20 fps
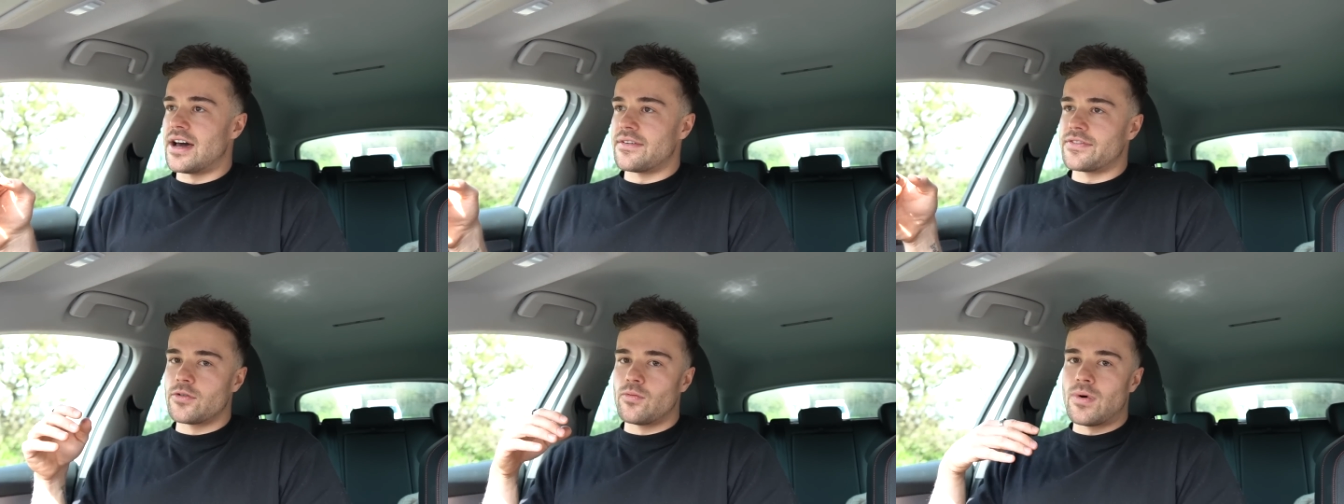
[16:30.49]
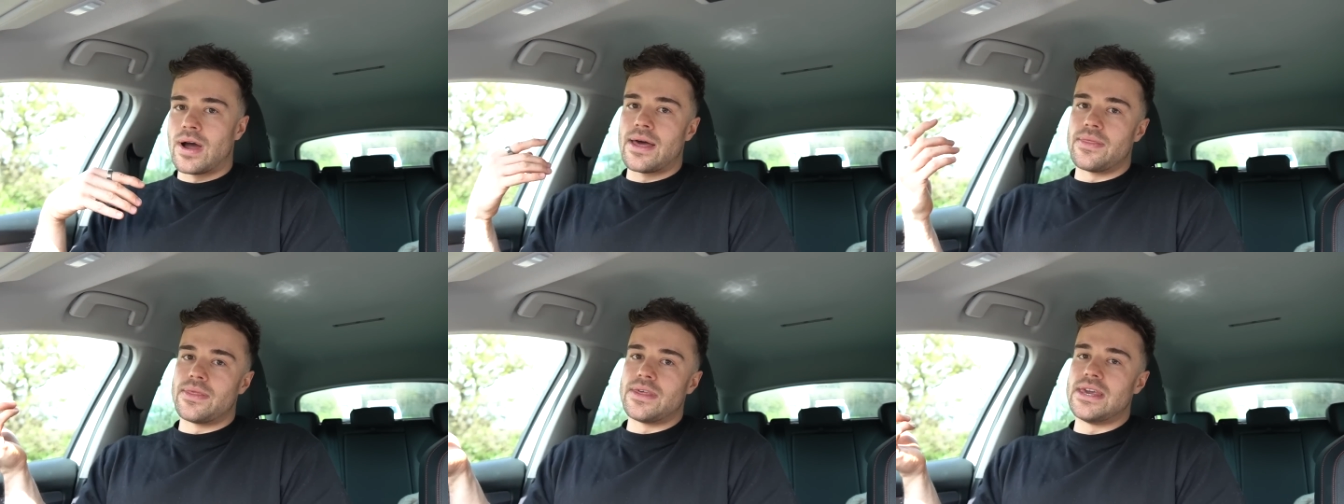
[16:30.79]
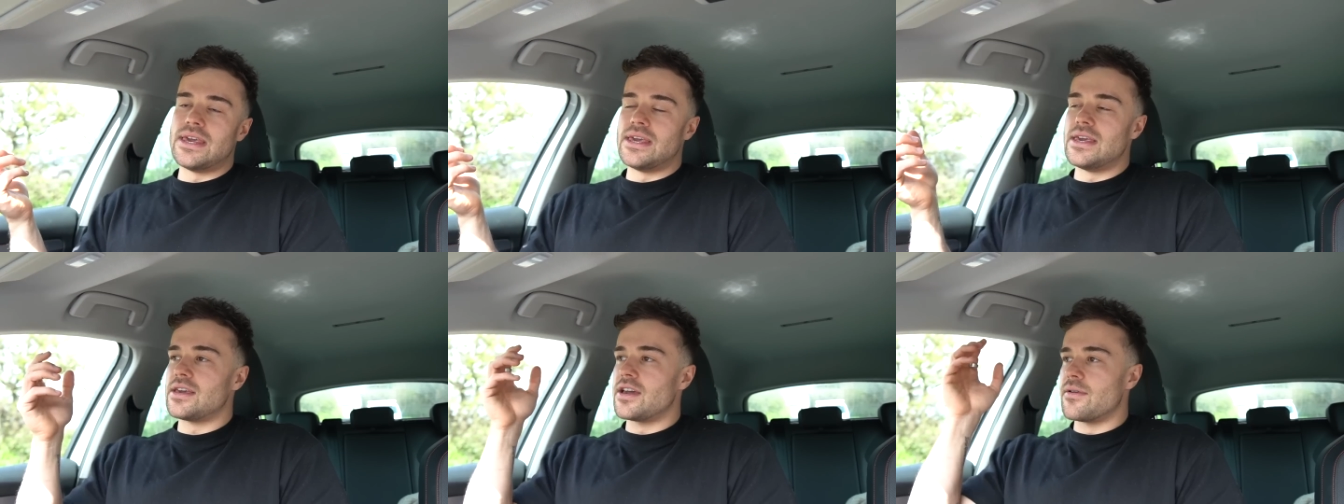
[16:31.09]
I have to wear
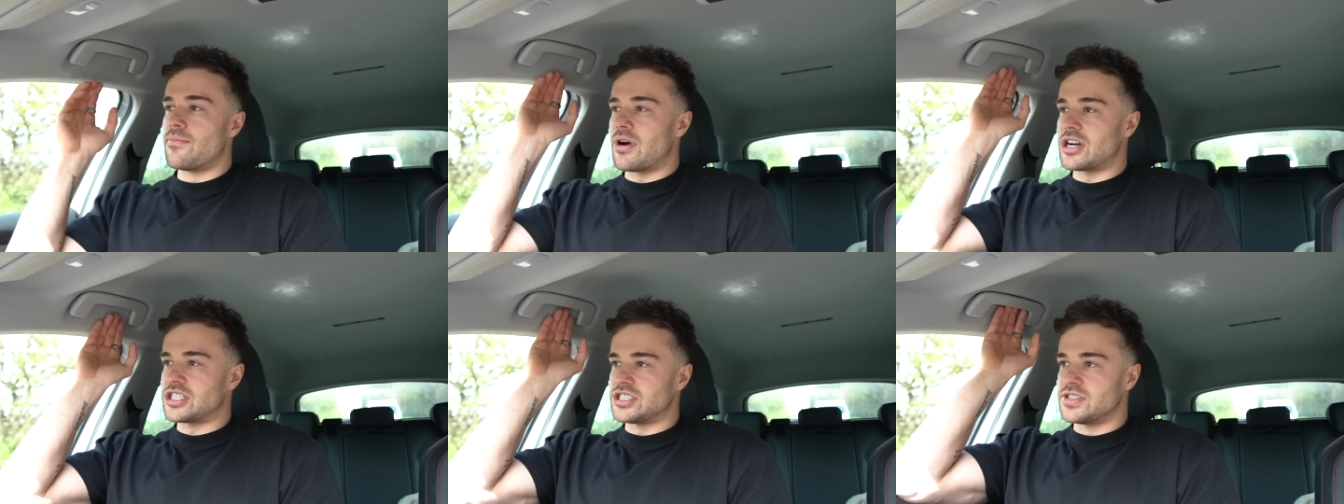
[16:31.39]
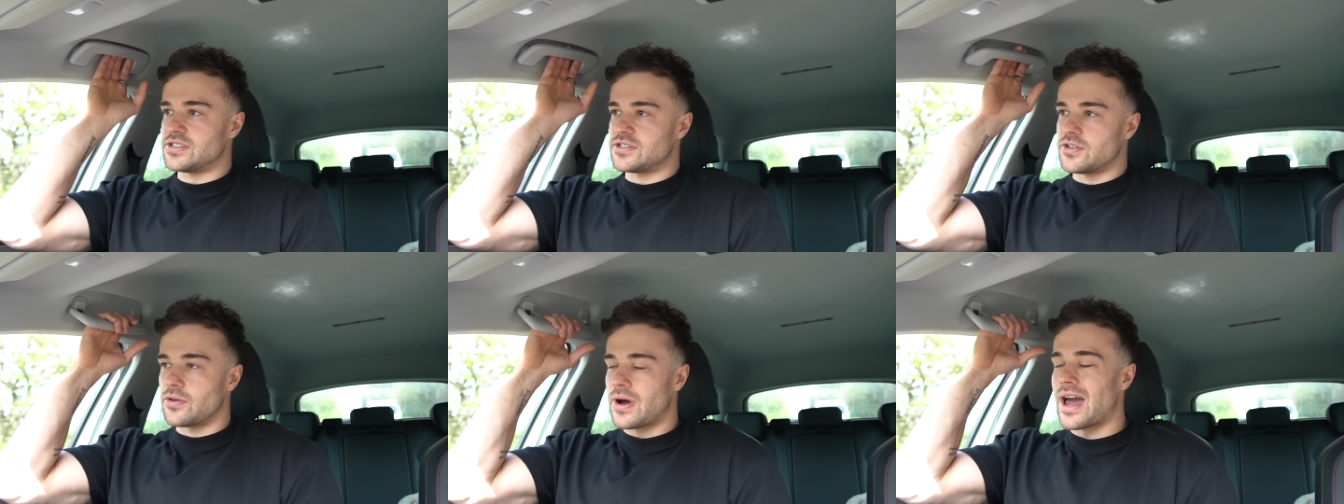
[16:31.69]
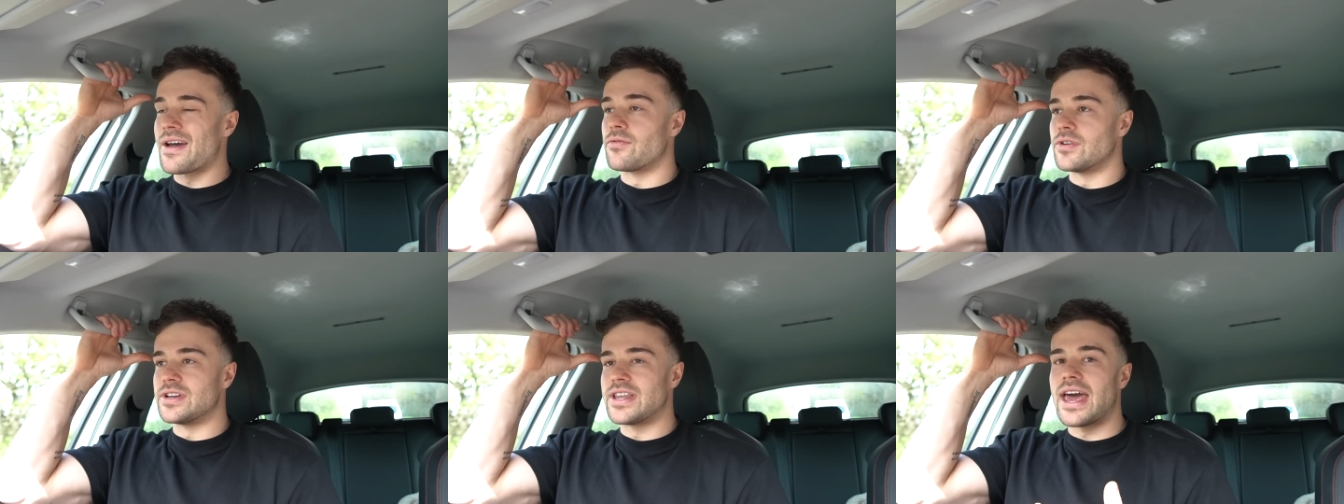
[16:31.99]
the compression sock
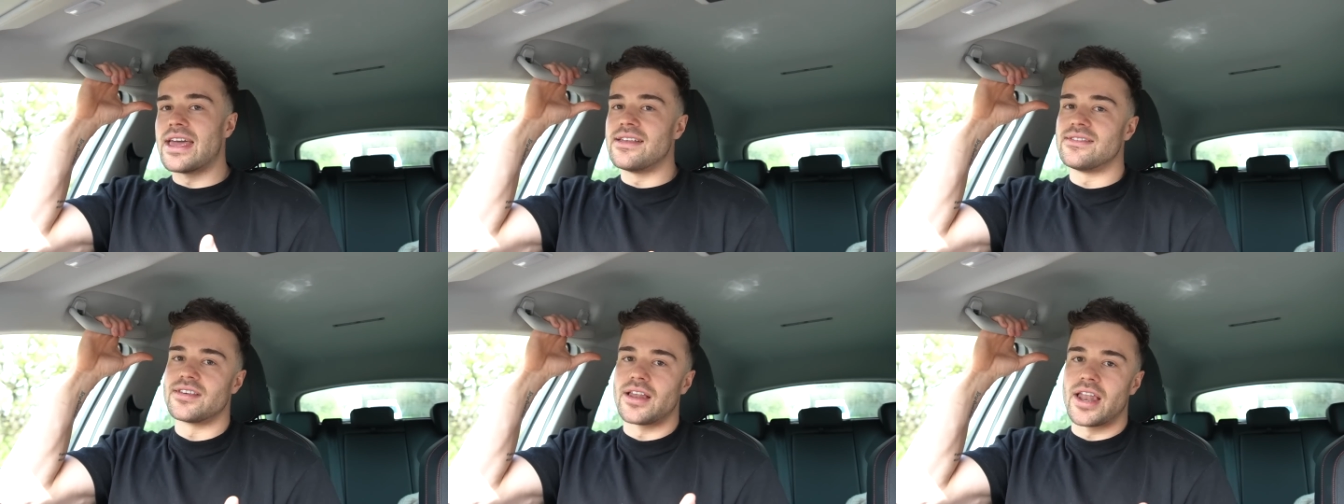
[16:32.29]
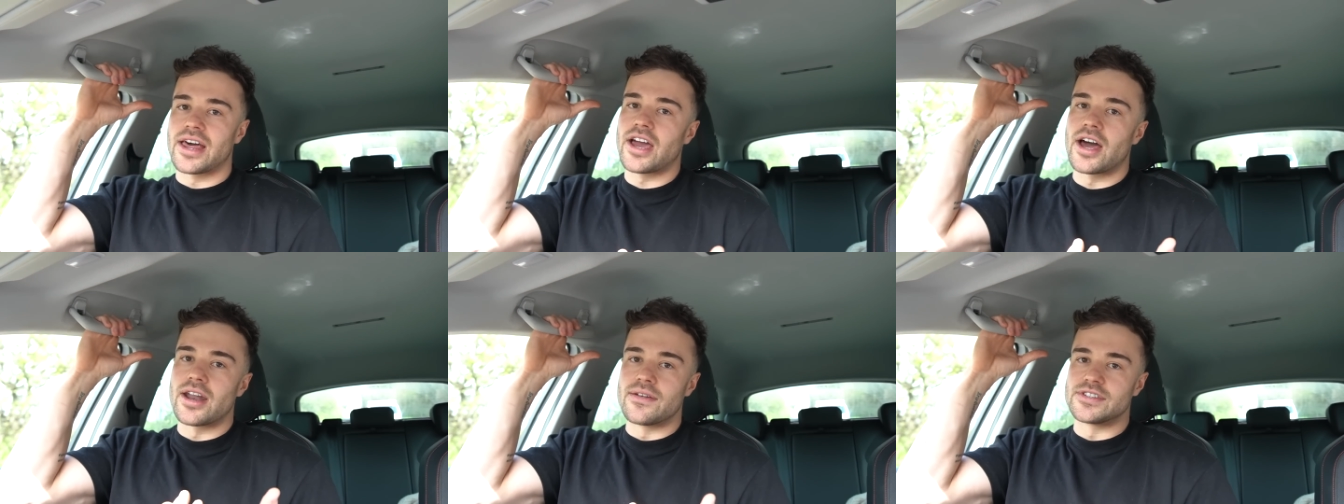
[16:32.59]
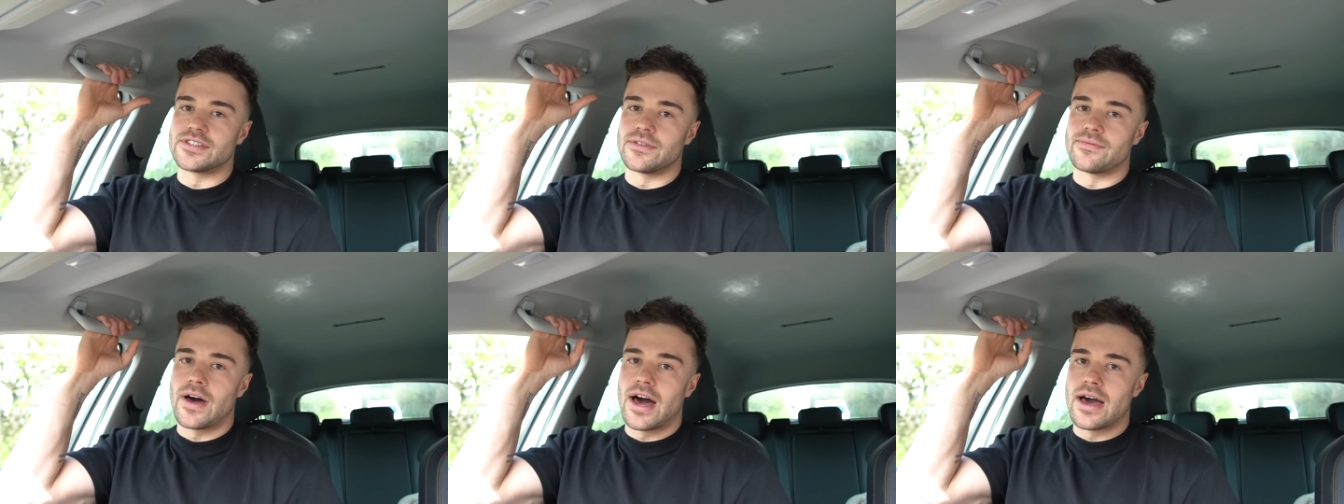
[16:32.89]
every day to like kind
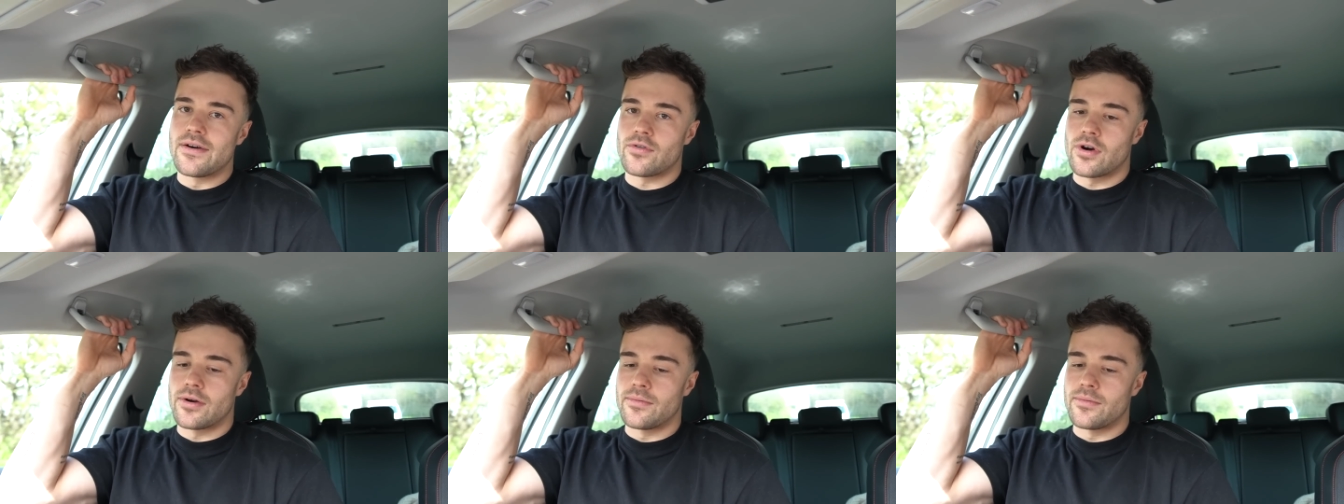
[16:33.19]
of survive,